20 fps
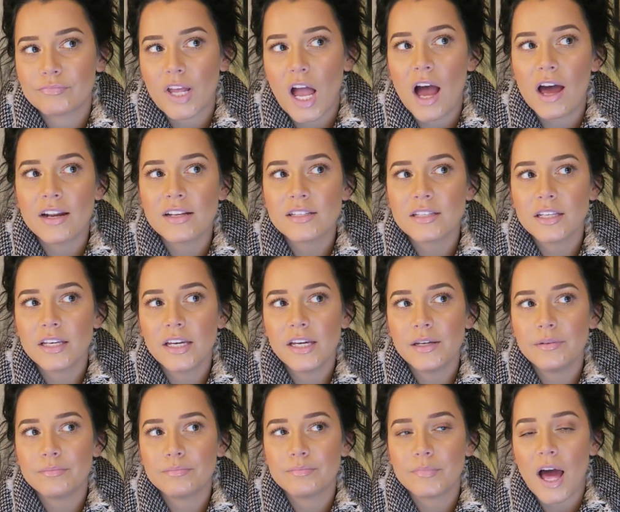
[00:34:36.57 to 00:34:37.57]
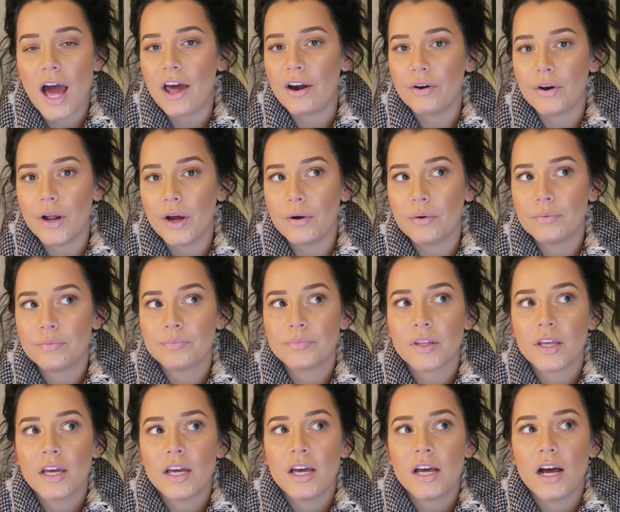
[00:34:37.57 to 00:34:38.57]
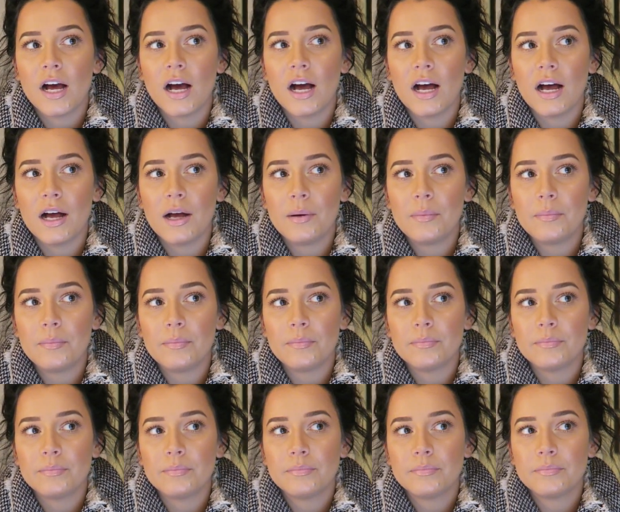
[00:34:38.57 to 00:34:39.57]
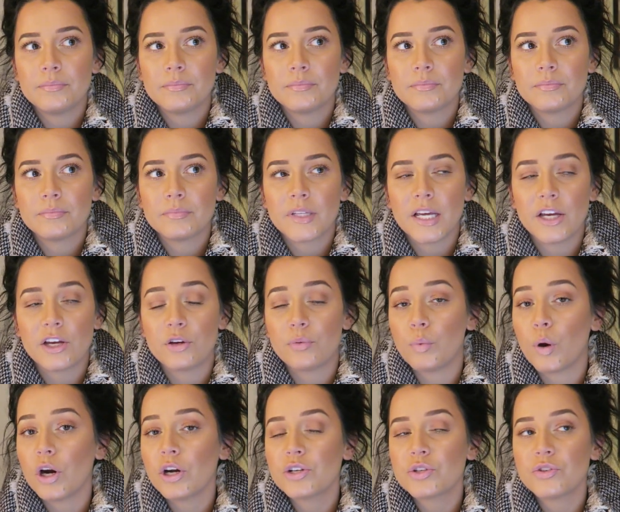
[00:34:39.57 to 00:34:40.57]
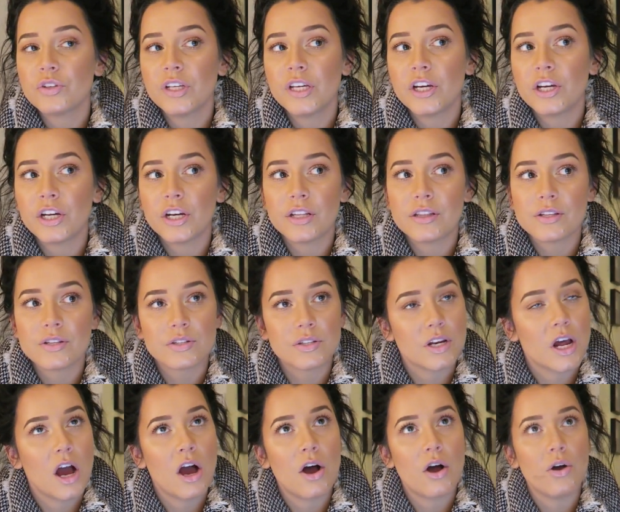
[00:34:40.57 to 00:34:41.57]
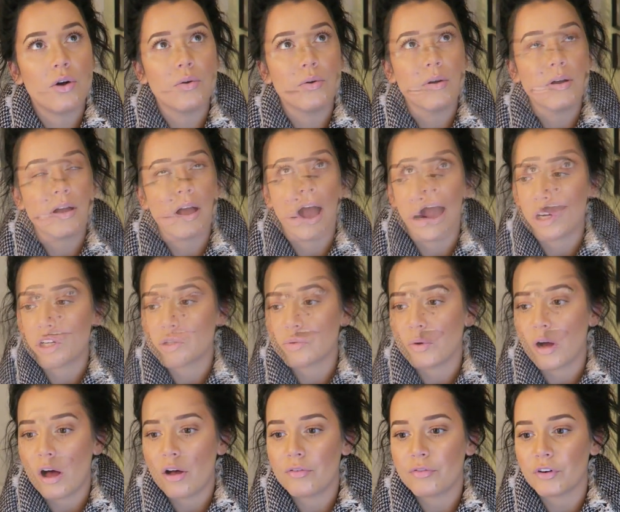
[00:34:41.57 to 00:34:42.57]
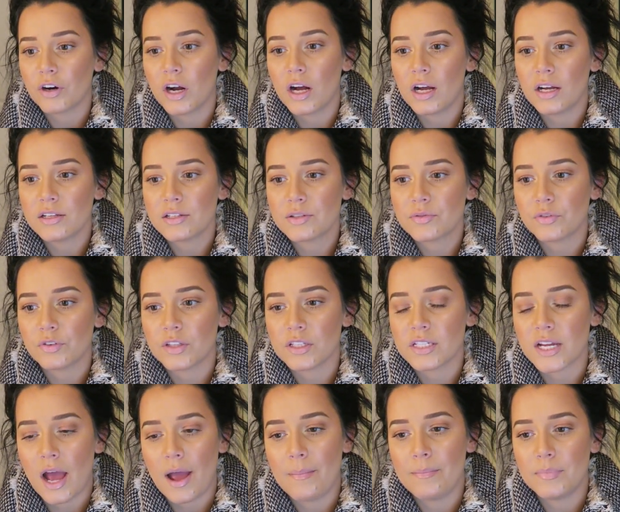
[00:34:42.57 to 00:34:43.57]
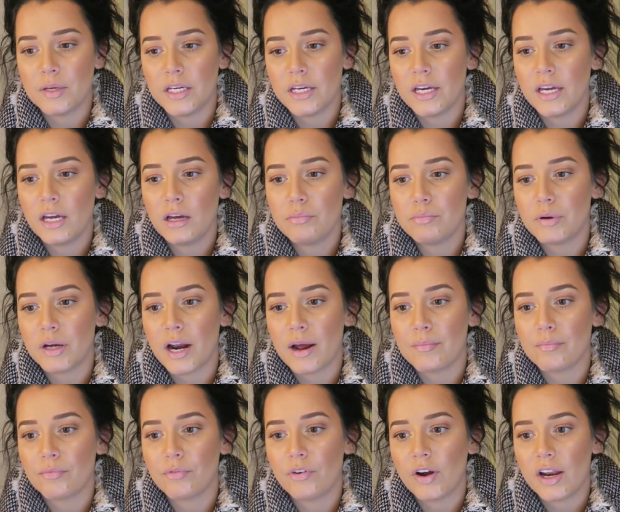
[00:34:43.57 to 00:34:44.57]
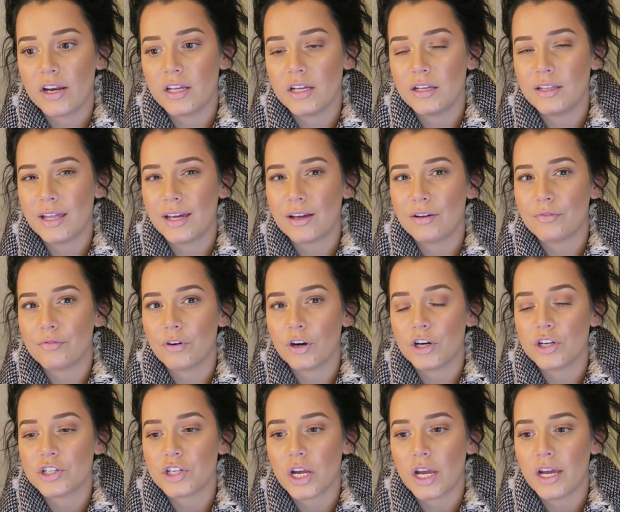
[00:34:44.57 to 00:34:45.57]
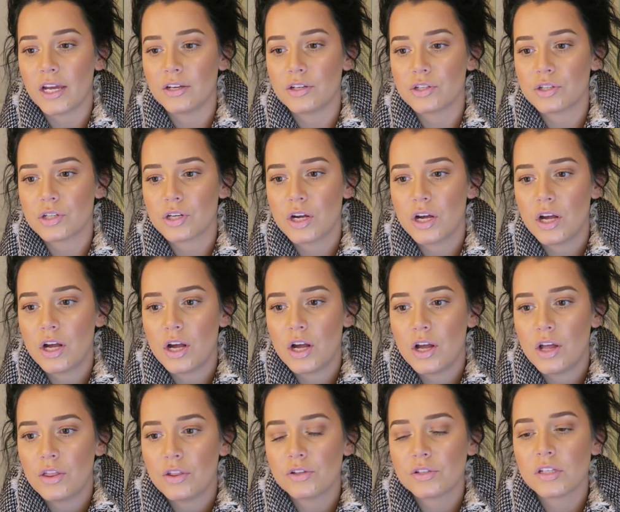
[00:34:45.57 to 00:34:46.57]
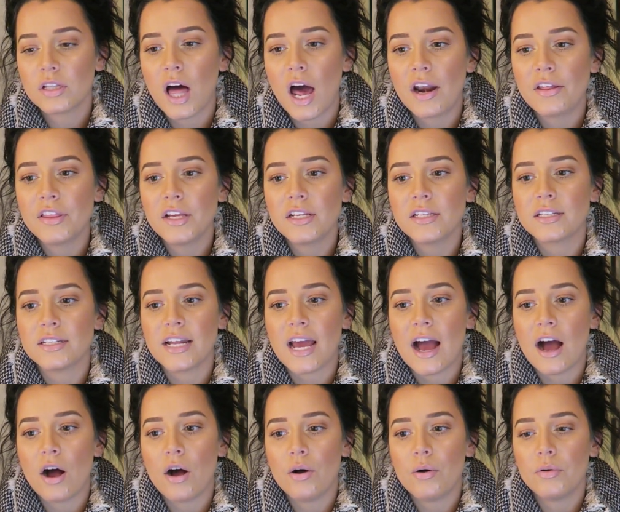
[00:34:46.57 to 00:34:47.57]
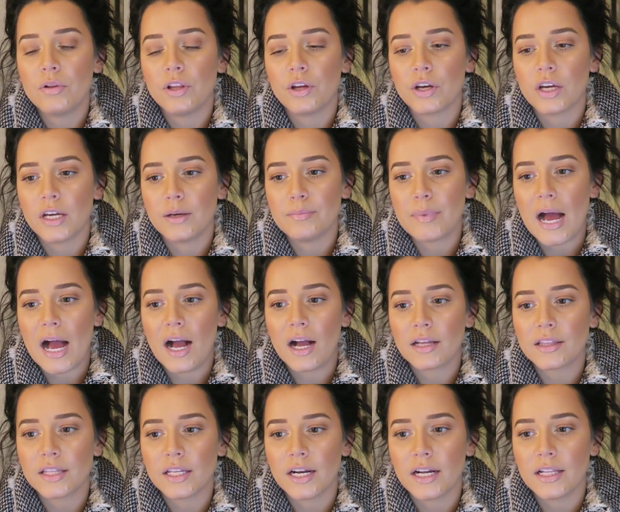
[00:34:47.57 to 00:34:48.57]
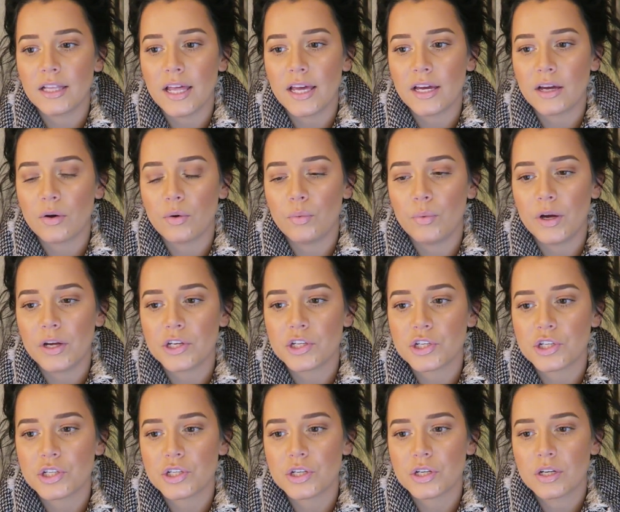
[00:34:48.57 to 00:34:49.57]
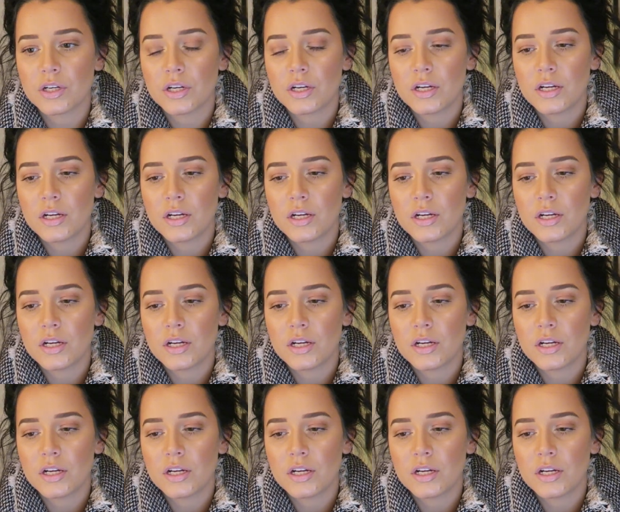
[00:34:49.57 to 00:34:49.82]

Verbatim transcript: Honestly, I don't know. Um, it works really good in the snow. It's worked well for us for the time being, but I'm ready like for a change. There's a lot of things now looking back that I like wish